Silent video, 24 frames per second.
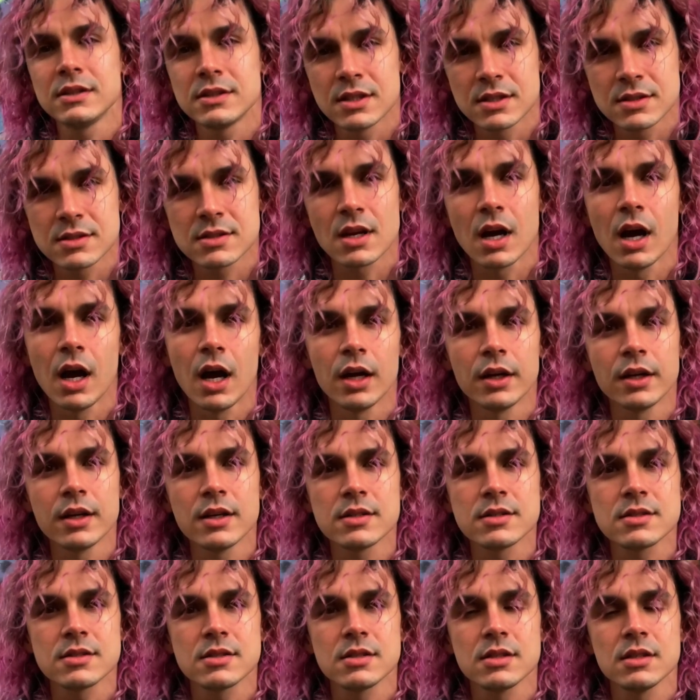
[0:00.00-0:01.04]

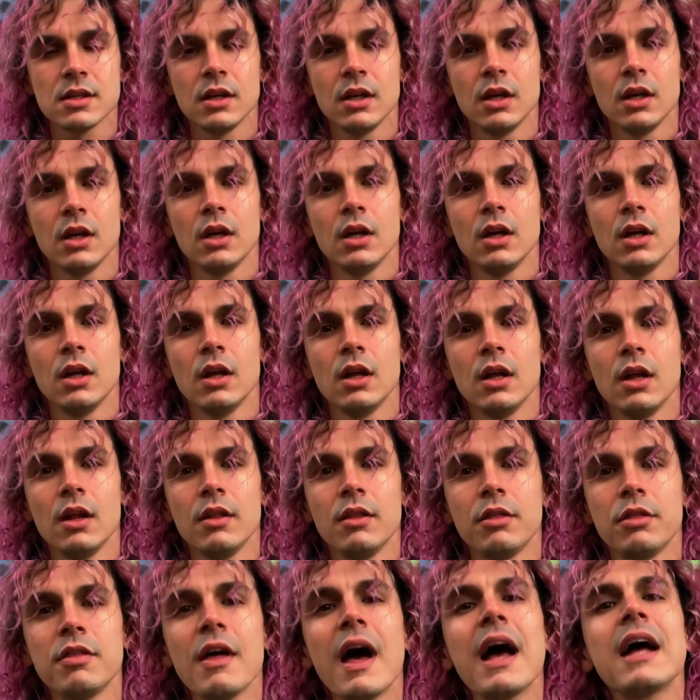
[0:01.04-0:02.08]
dishonest,
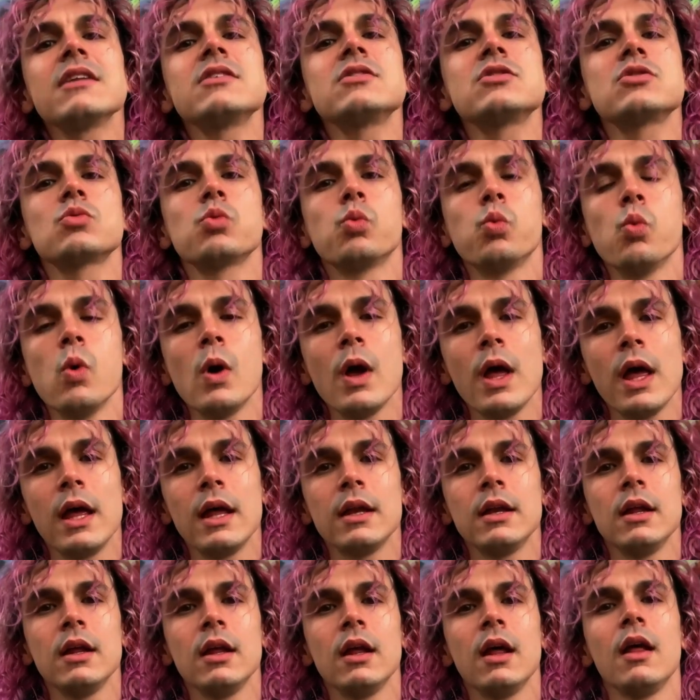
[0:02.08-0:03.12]
that's
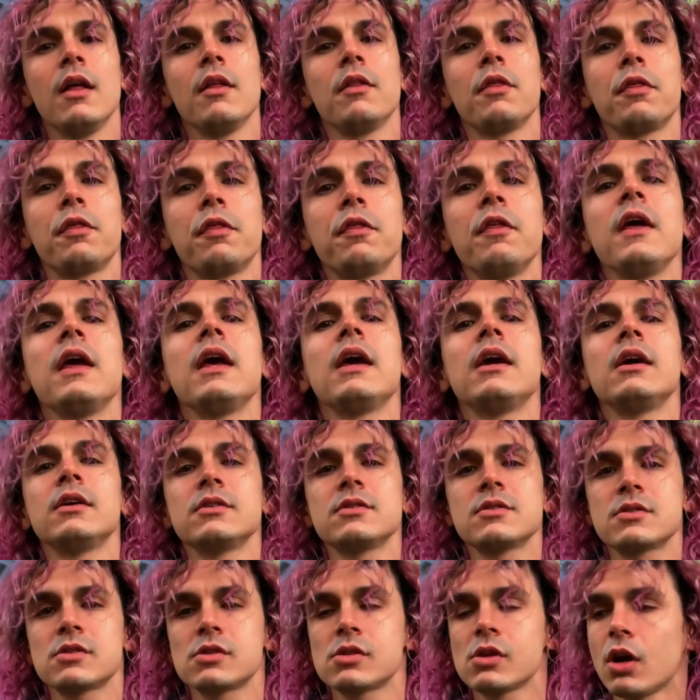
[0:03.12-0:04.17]
when
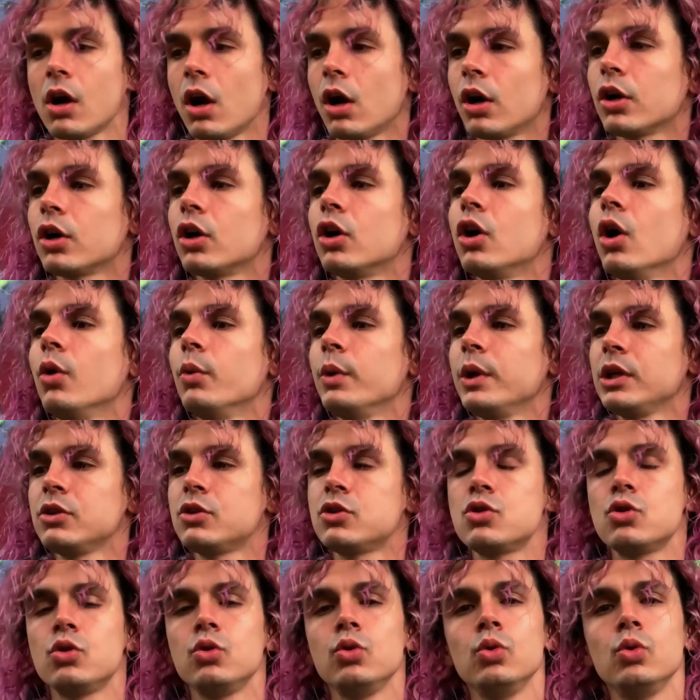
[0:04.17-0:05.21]
things are going
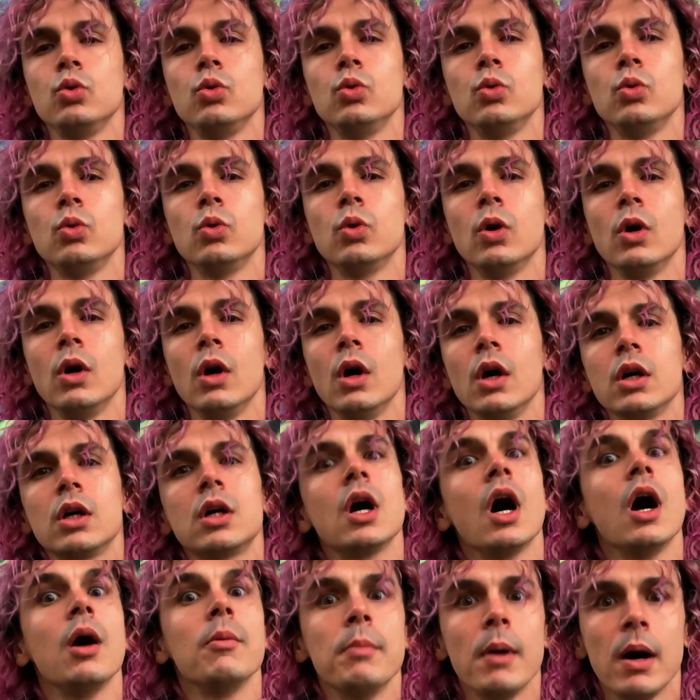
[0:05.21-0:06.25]
to
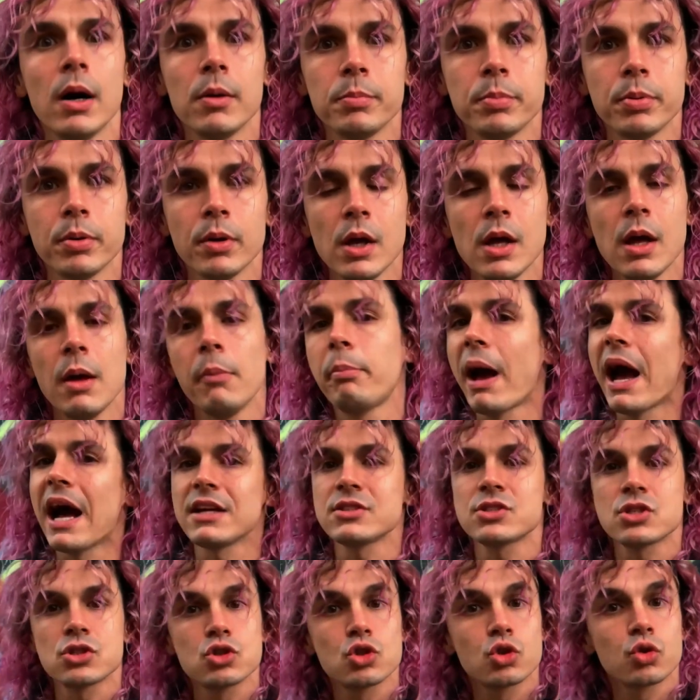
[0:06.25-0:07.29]
come up.
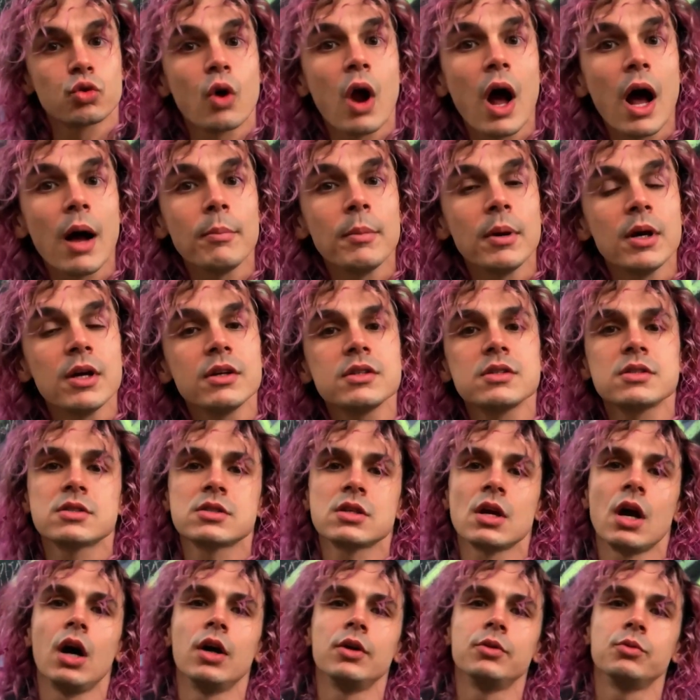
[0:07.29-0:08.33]
Past traumas,
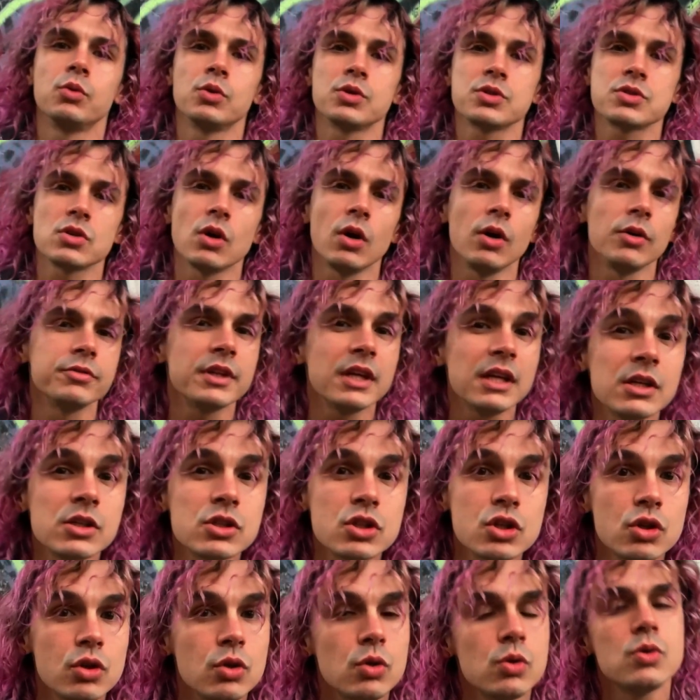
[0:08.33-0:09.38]
unresolved
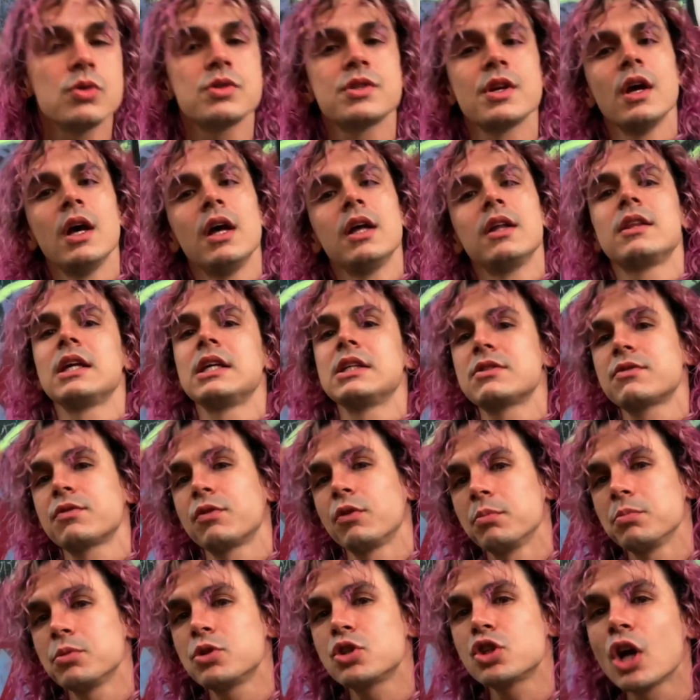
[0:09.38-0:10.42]
issues, things
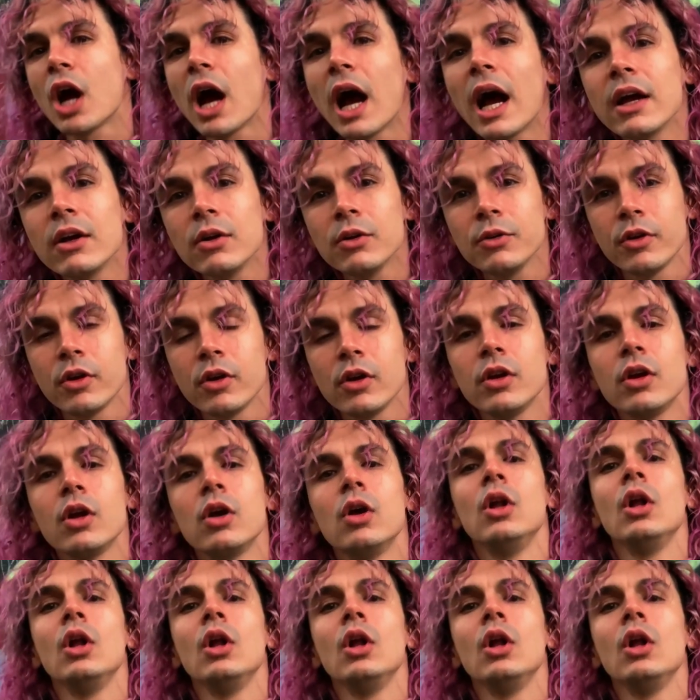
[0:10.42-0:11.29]
from childhood.